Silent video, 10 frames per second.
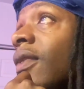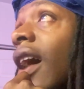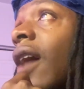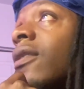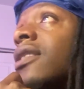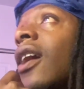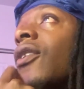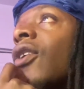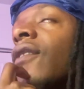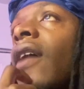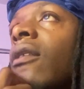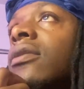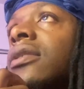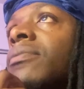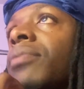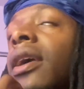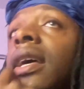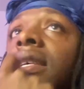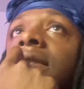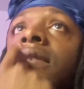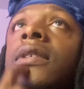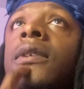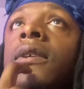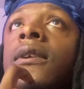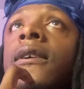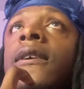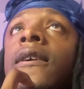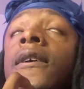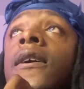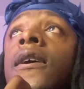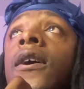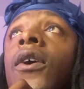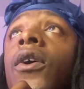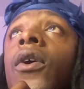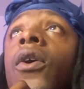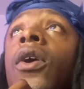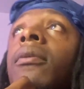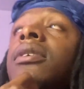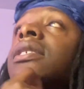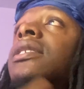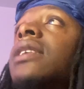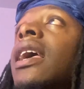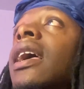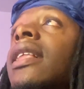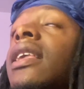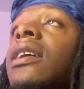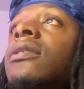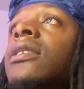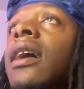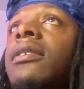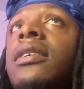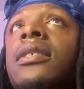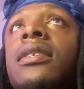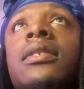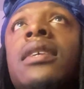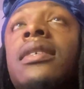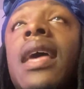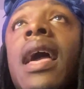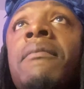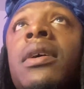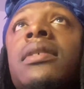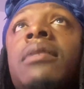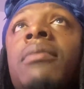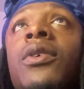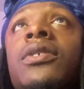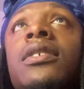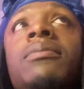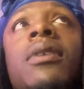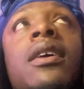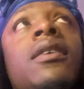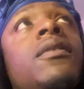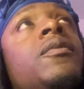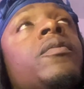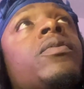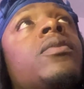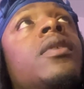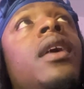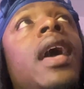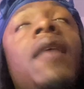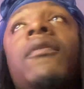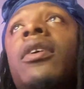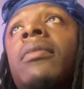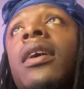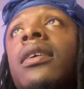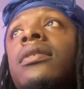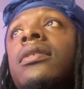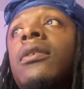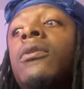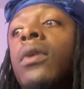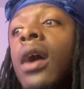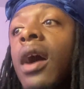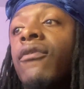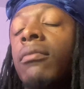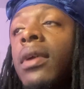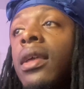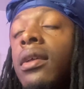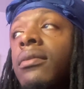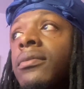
I don't know if I was pissed or sad. I think I just had mixed emotions, but having them there to comfort me,